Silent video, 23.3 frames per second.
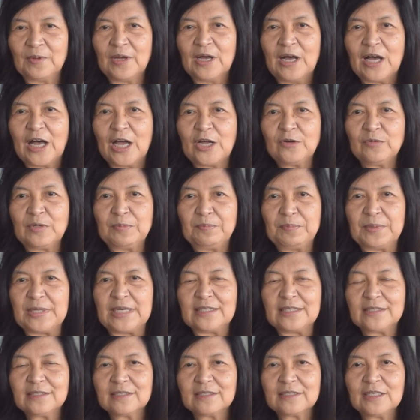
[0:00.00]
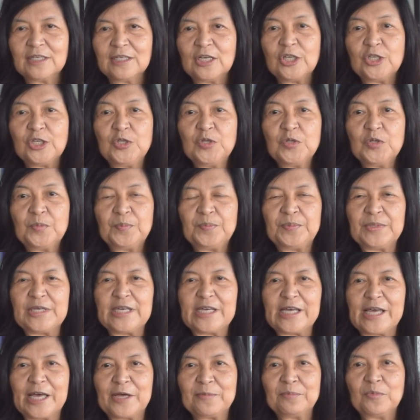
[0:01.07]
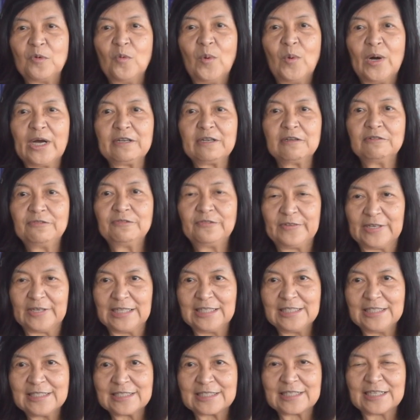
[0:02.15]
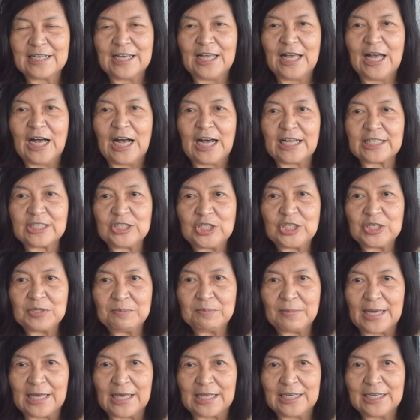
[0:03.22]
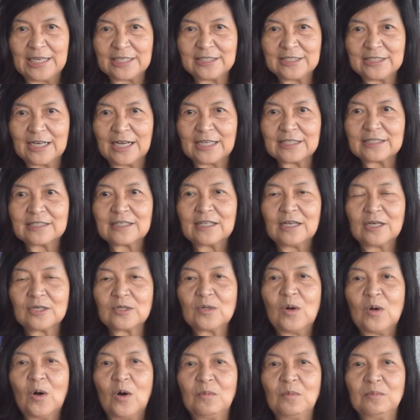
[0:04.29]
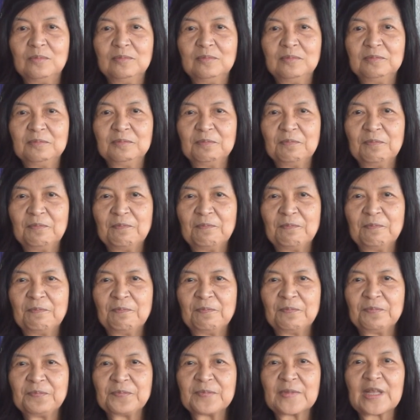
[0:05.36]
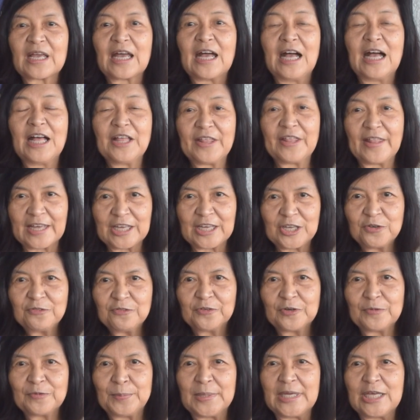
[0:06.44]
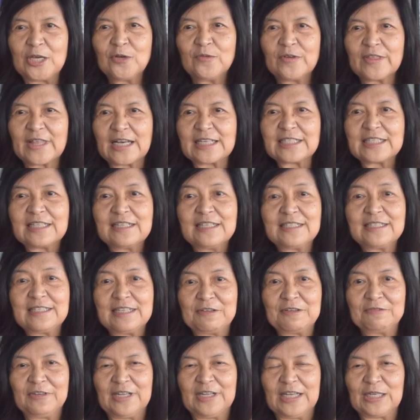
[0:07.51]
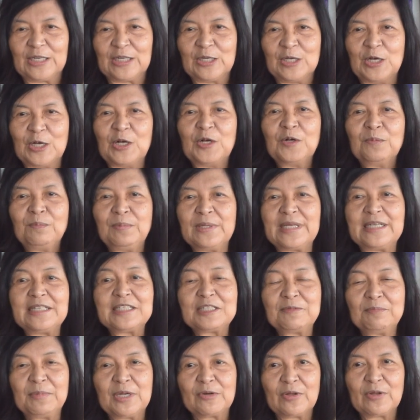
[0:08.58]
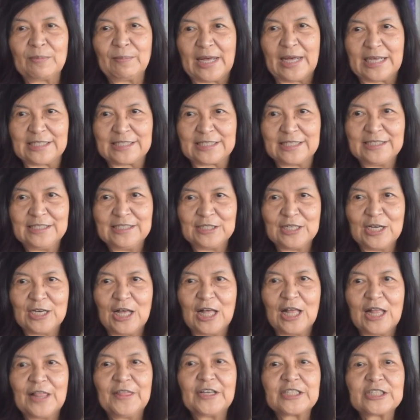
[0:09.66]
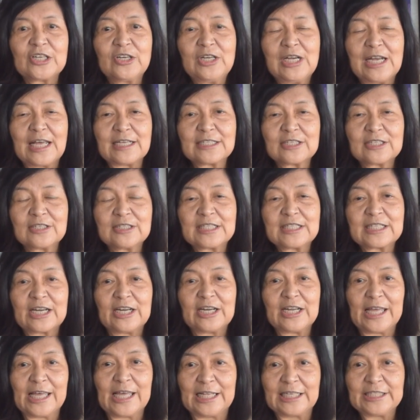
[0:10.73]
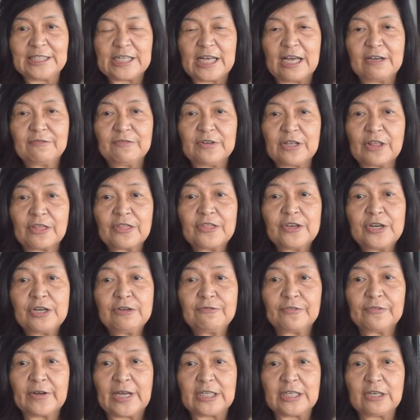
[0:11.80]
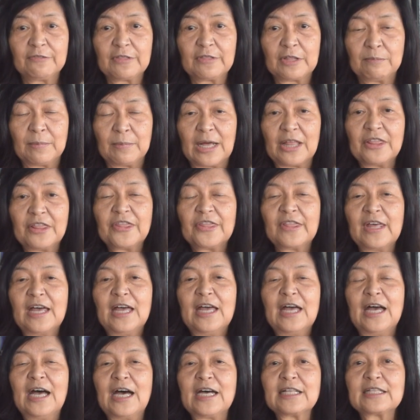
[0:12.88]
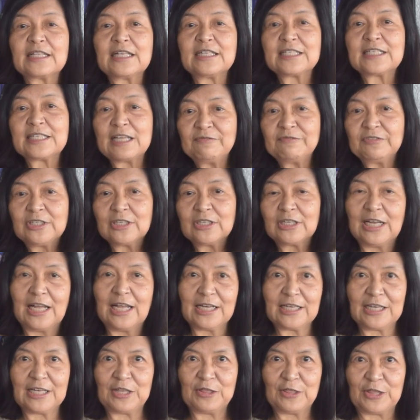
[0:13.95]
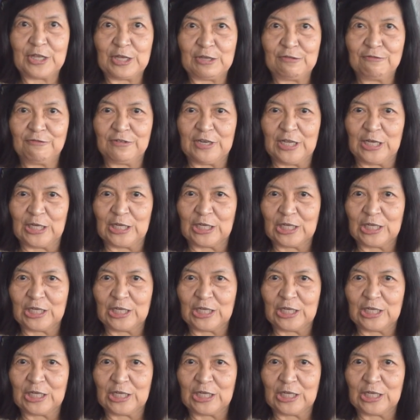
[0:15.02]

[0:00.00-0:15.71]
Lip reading: I repeat, upm1phils@gmail.com. Thank you for being with us this evening. Please be reminded that our lessons are held every 3rd Friday of the month at 7 o'clock in the evening.